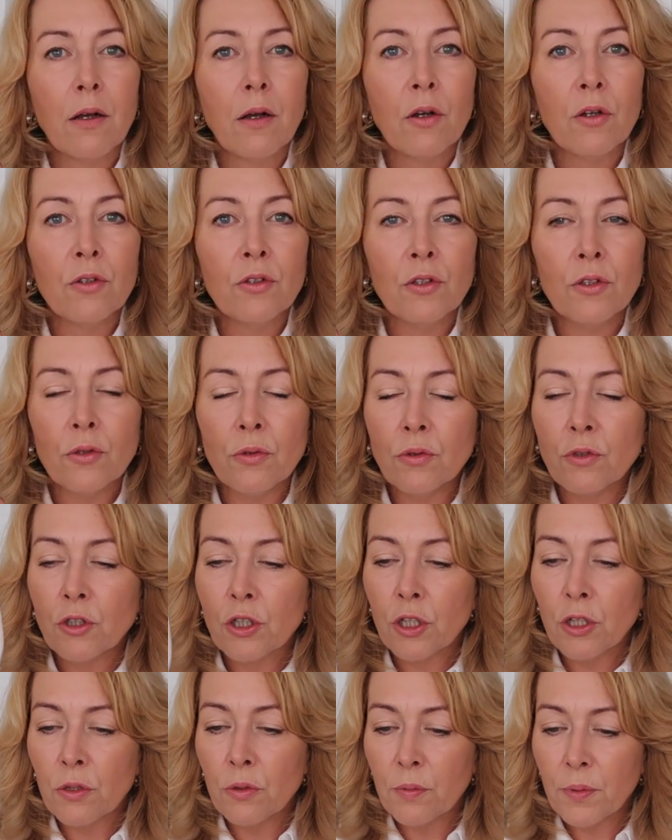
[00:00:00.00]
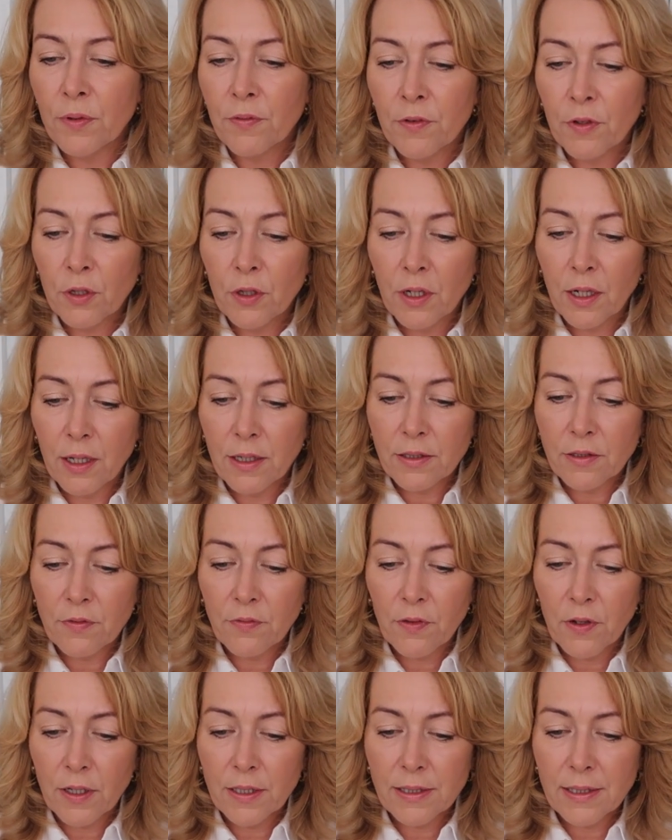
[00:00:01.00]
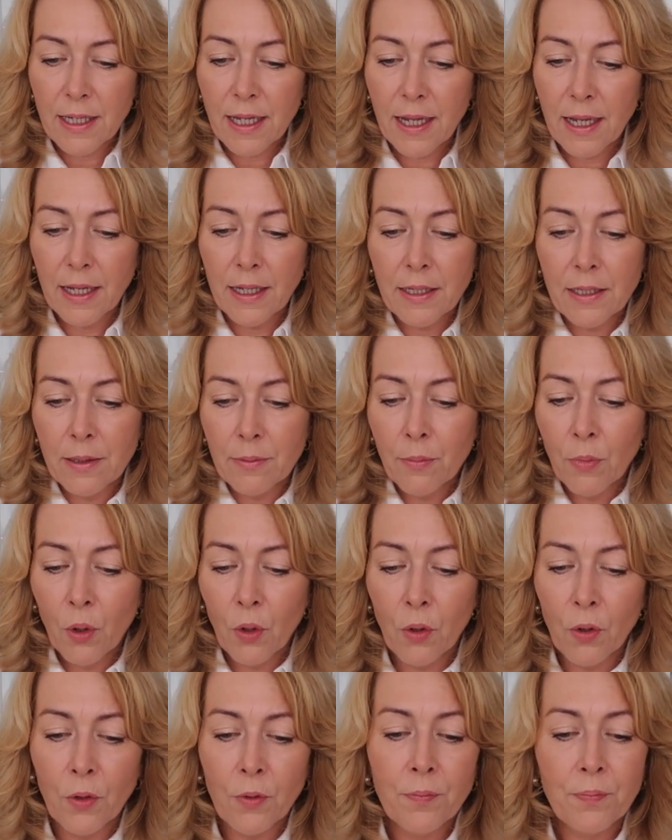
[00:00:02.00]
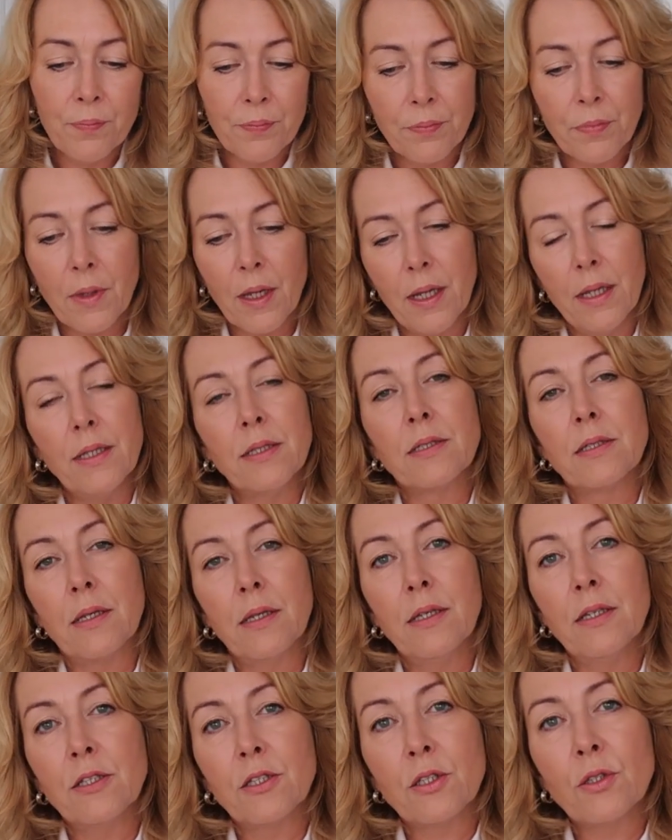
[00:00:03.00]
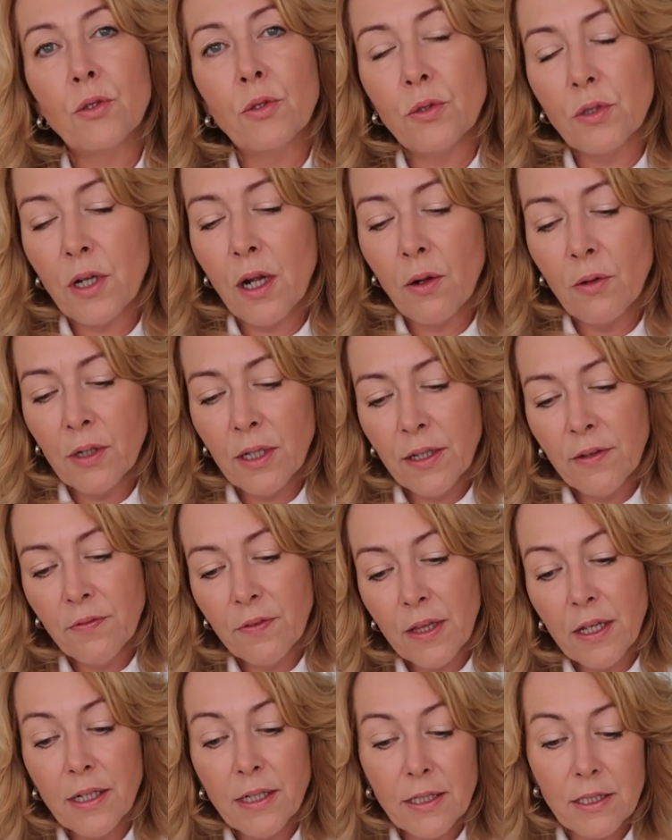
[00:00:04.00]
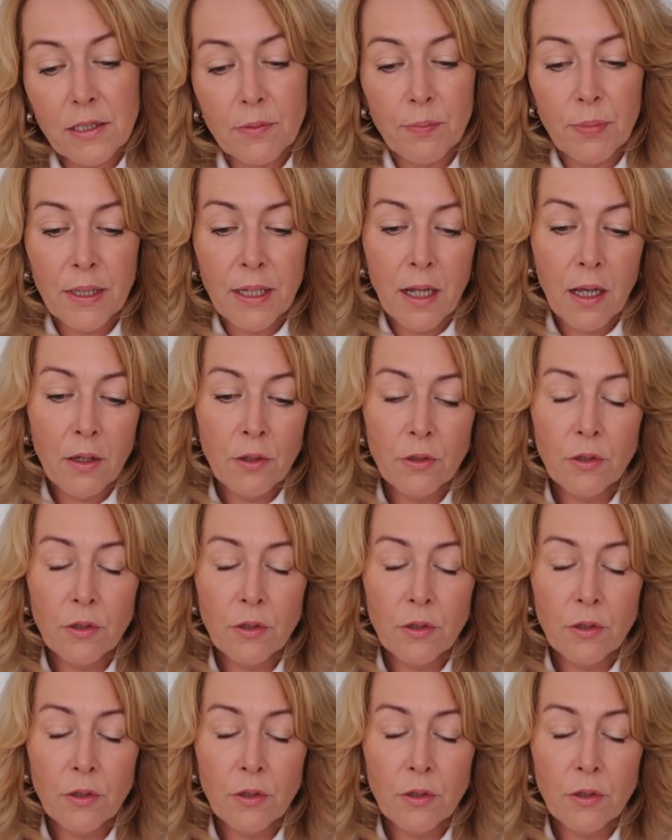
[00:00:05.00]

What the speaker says: on YouTube if you'd like to find out any more. It's good. I'll leave the links below.